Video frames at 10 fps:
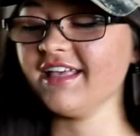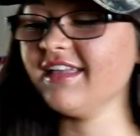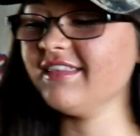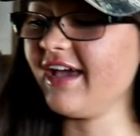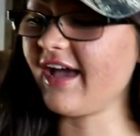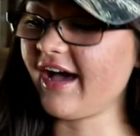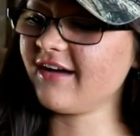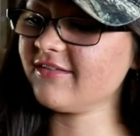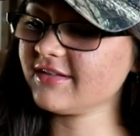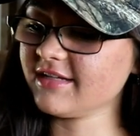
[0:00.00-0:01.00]
They
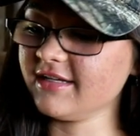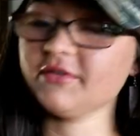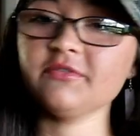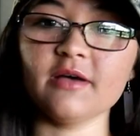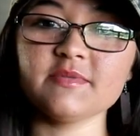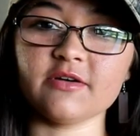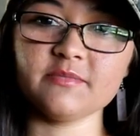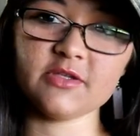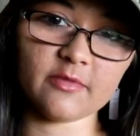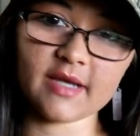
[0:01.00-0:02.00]
have like little nubs on
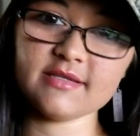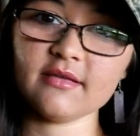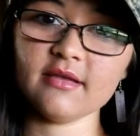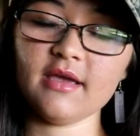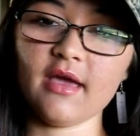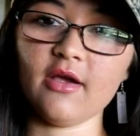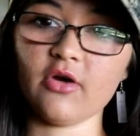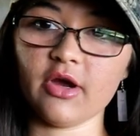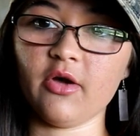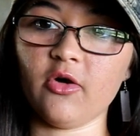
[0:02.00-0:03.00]
them, so they're basically a
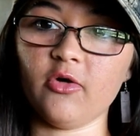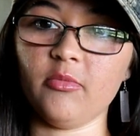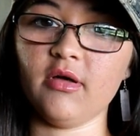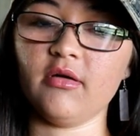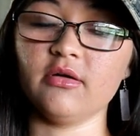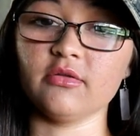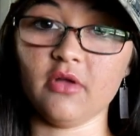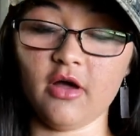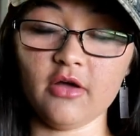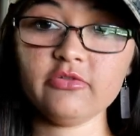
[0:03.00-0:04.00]
curry comb
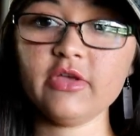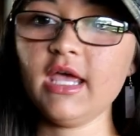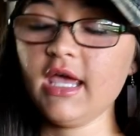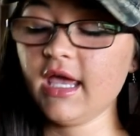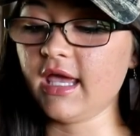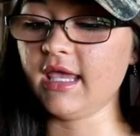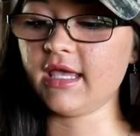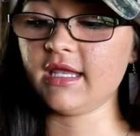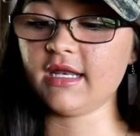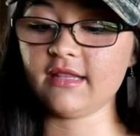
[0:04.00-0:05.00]
glove,
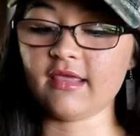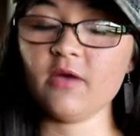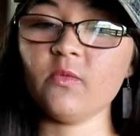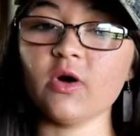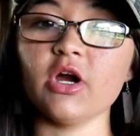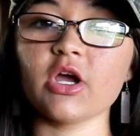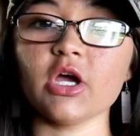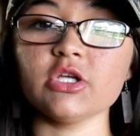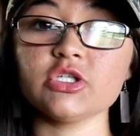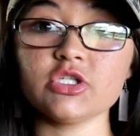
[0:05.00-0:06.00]
and they
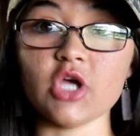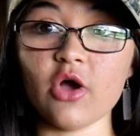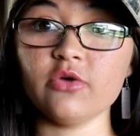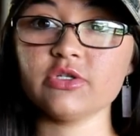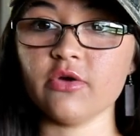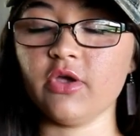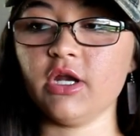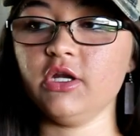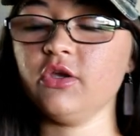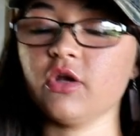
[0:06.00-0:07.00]
work so, so
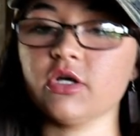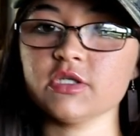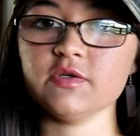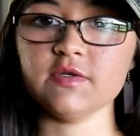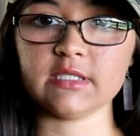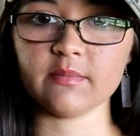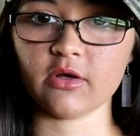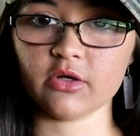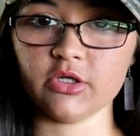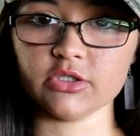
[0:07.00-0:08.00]
good. And you can also use them
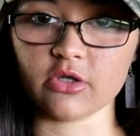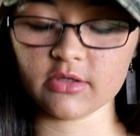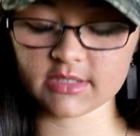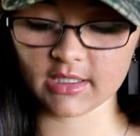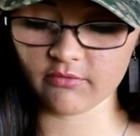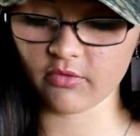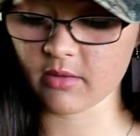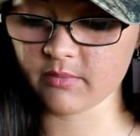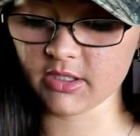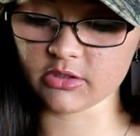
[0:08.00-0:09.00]
like on your dogs, like if you
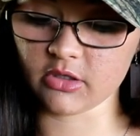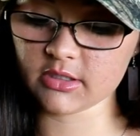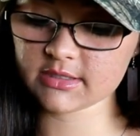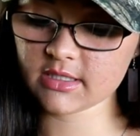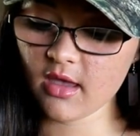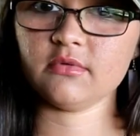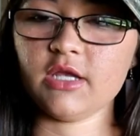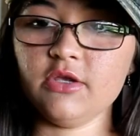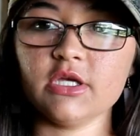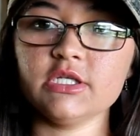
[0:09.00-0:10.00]
have big dogs,
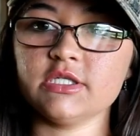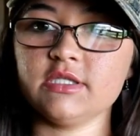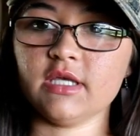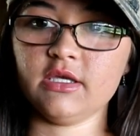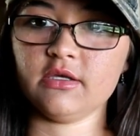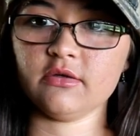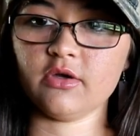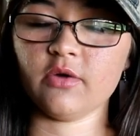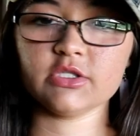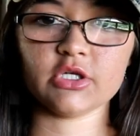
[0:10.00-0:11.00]
and you can just like
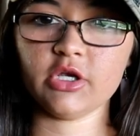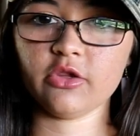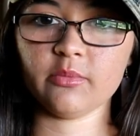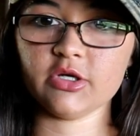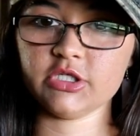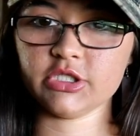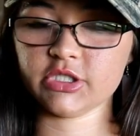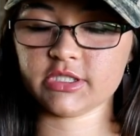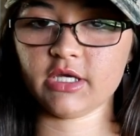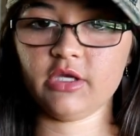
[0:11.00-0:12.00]
go in circular motions
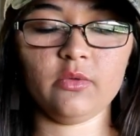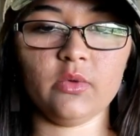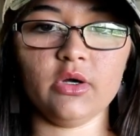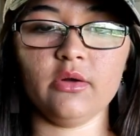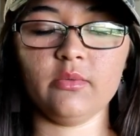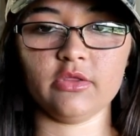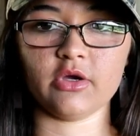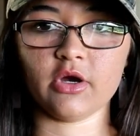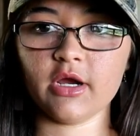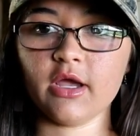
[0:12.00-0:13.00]
just like you would with a
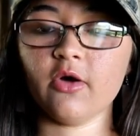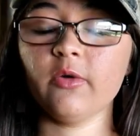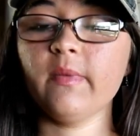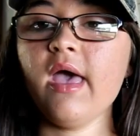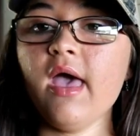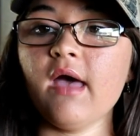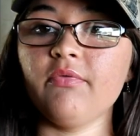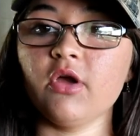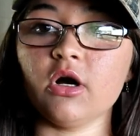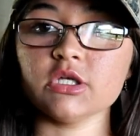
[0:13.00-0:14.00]
curry comb.
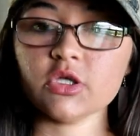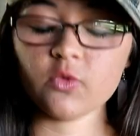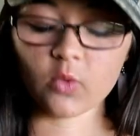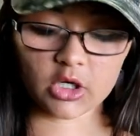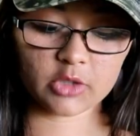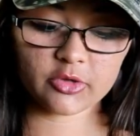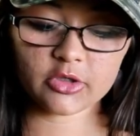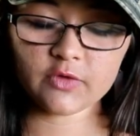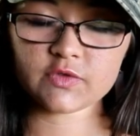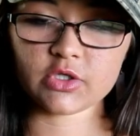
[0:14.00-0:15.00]
And they're also
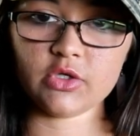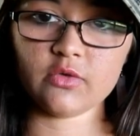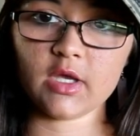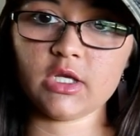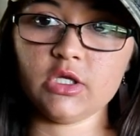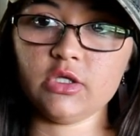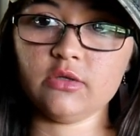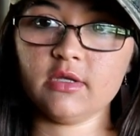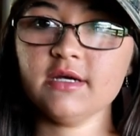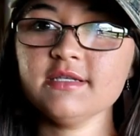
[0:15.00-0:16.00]
waterproof, so you can
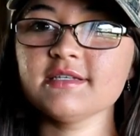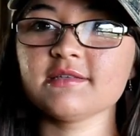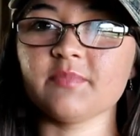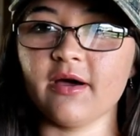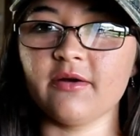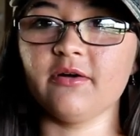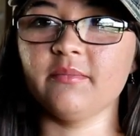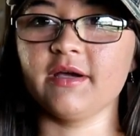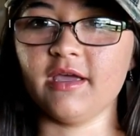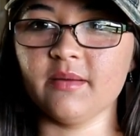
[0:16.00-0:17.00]
there is a spider
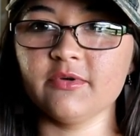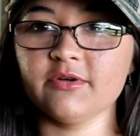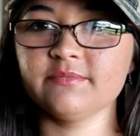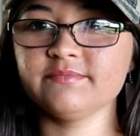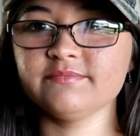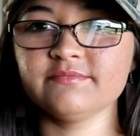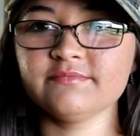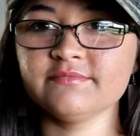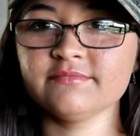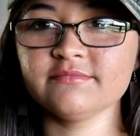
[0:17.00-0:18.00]
on my camera
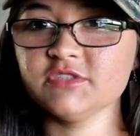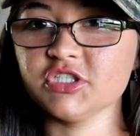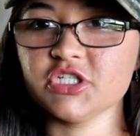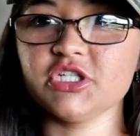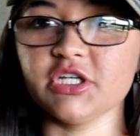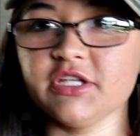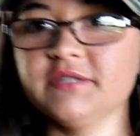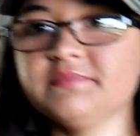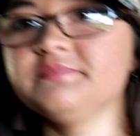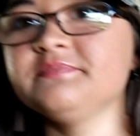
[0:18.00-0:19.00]
just chilling.